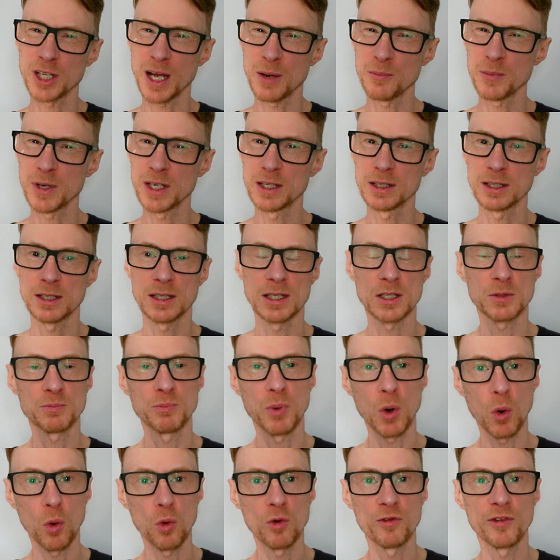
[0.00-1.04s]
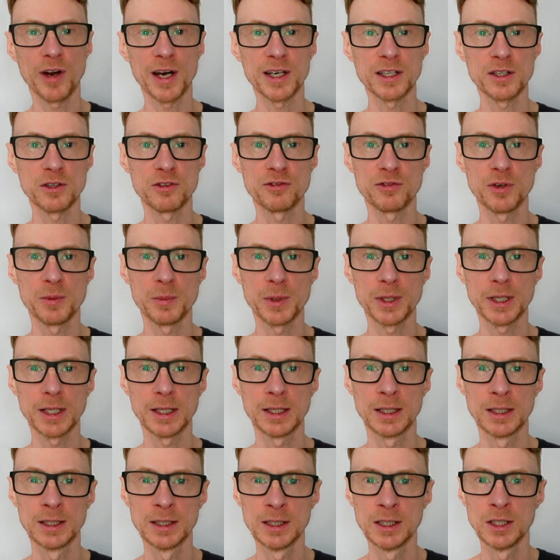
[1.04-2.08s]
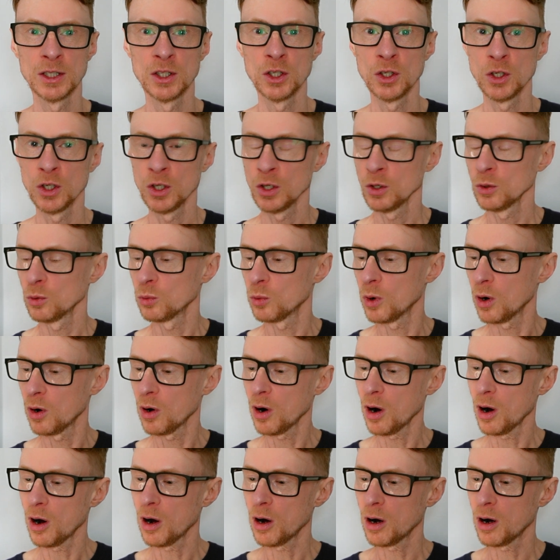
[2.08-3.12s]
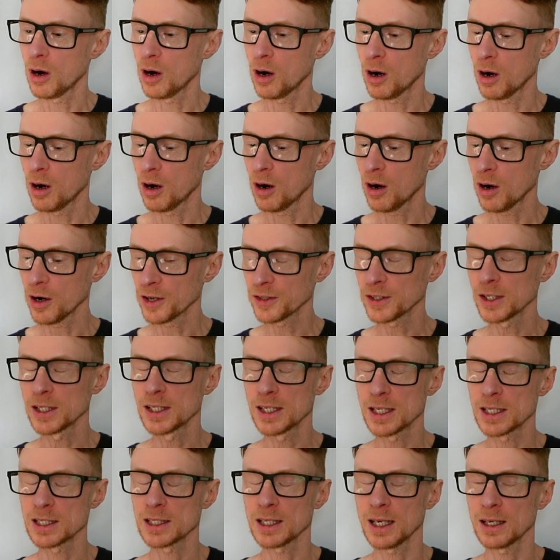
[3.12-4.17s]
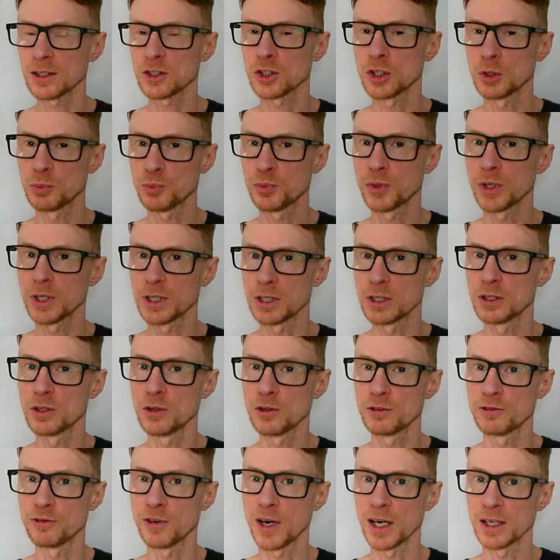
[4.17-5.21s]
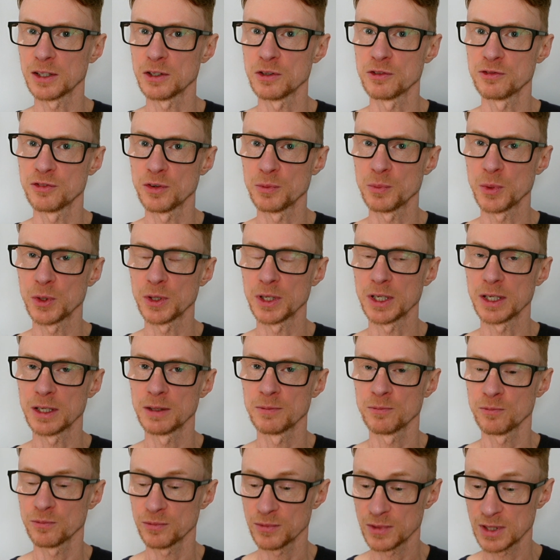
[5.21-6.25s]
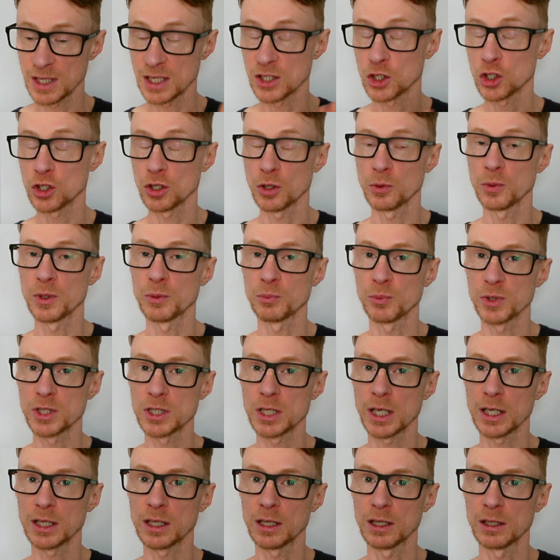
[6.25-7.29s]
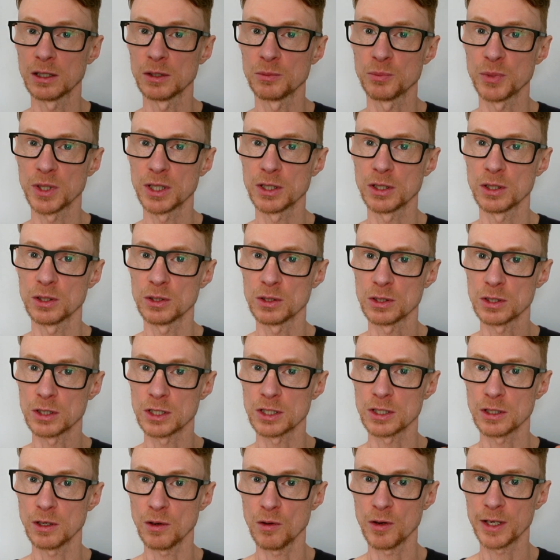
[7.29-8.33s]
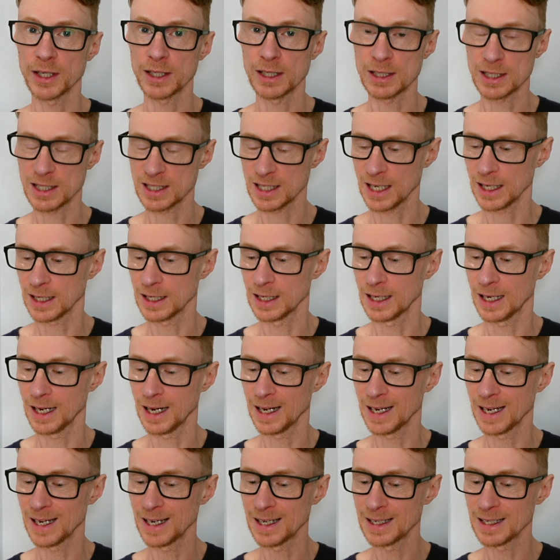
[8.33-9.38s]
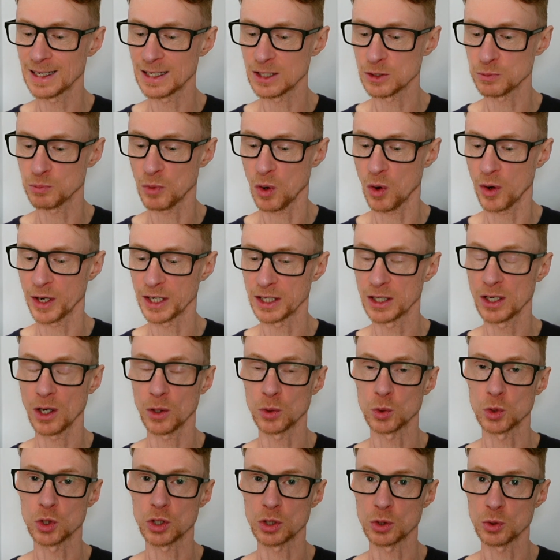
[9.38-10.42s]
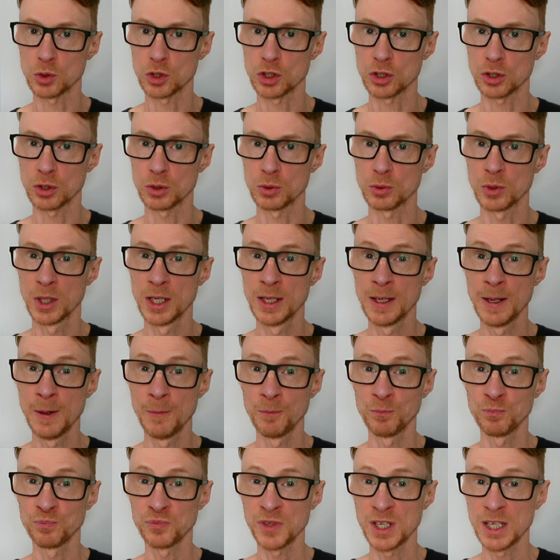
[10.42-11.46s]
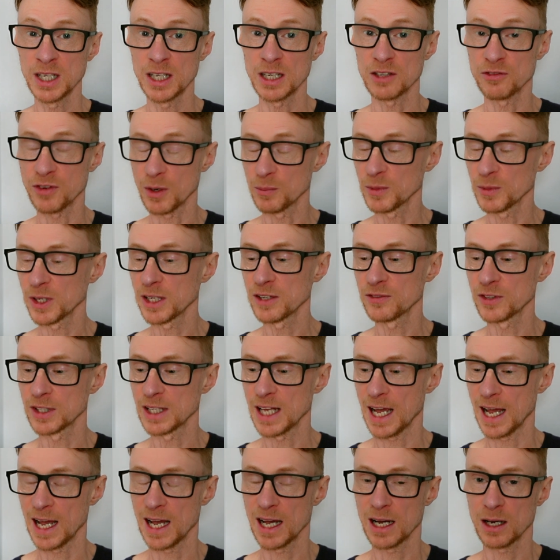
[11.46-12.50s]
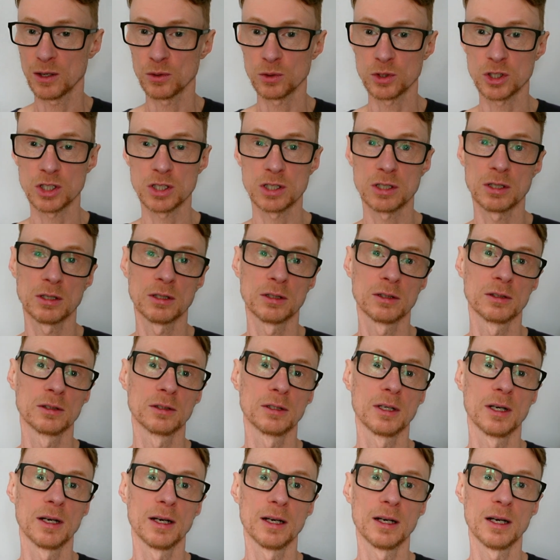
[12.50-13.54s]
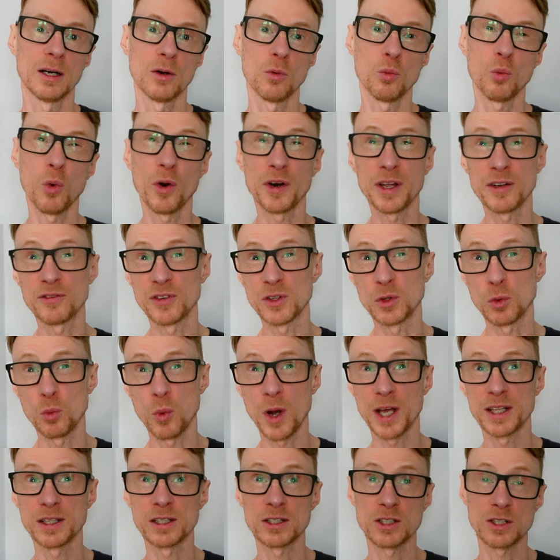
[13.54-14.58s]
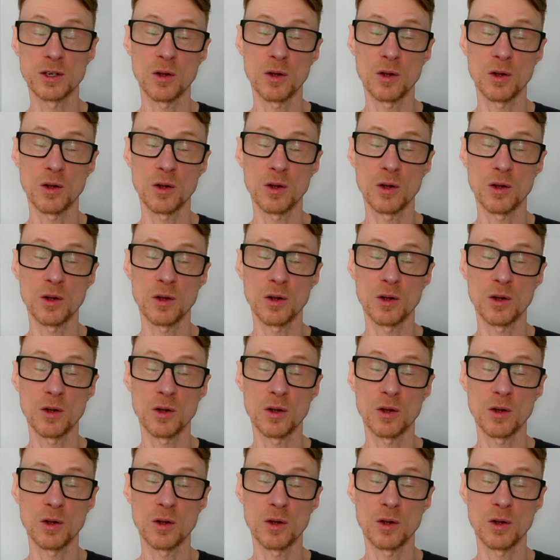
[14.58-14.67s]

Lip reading: that mean that it's poor value for money? Well, I think it's actually pretty good value for money. This shoe in particular, because like I say, it is my go-to shoe. If I'm leaving the house, whatever the weather's